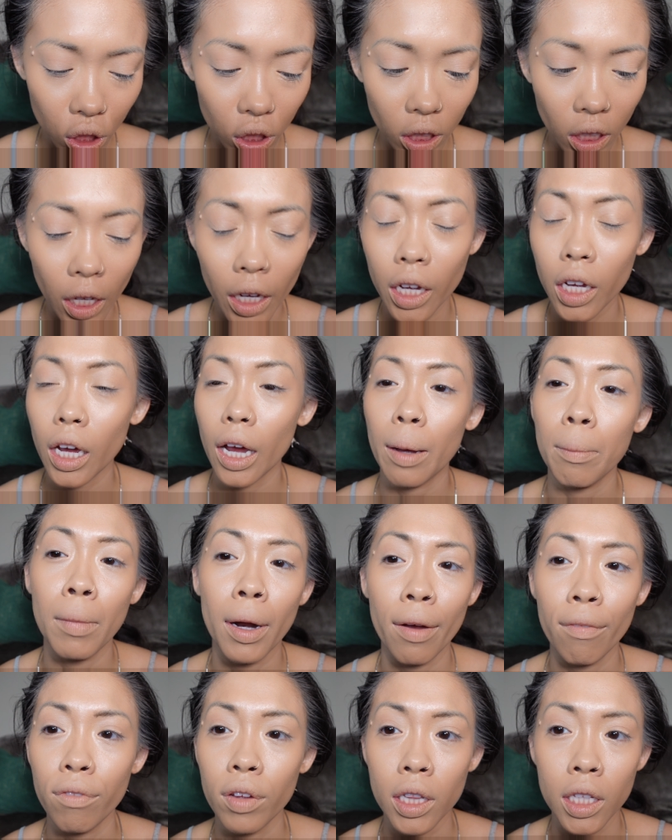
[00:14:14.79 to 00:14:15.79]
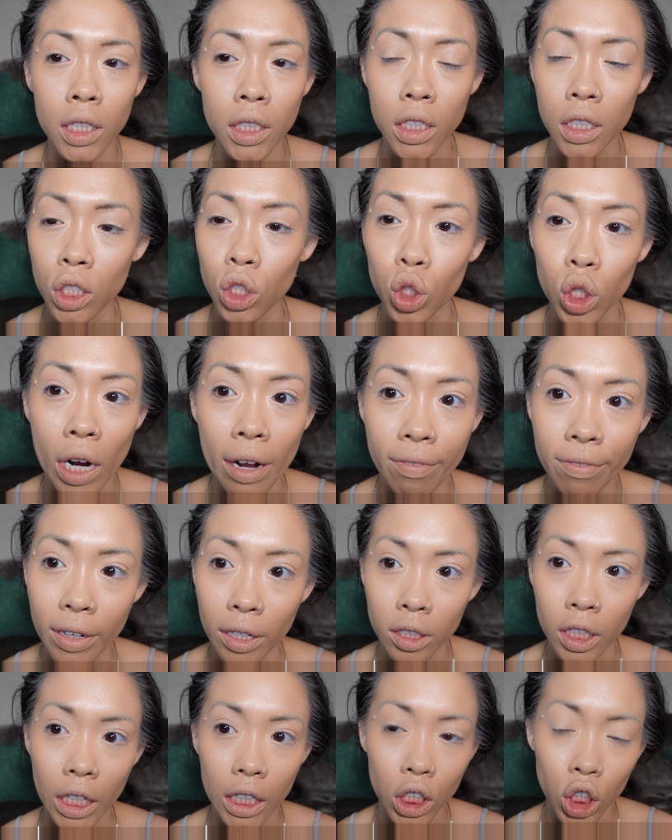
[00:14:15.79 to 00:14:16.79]
Like, I'm not feeling this drop
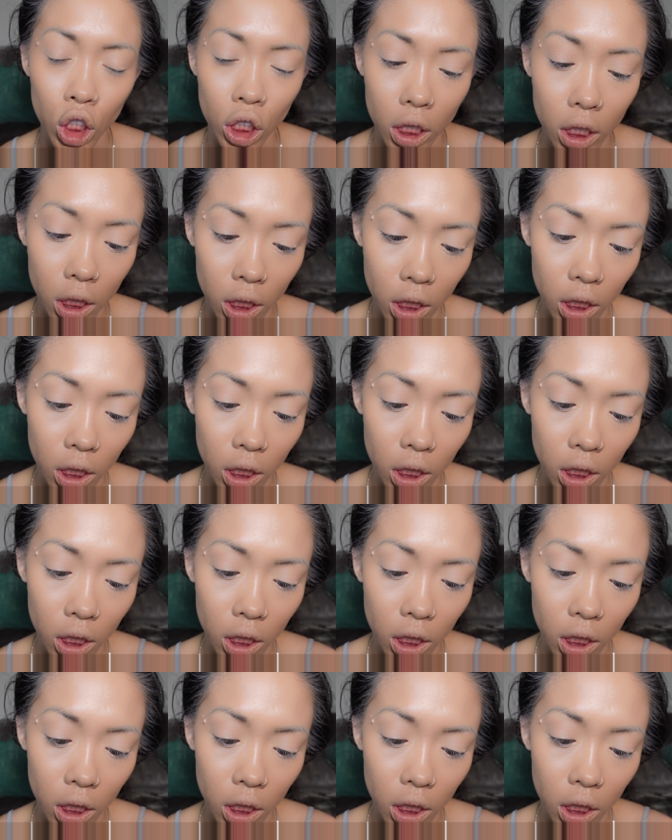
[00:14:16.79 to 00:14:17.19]
foundation.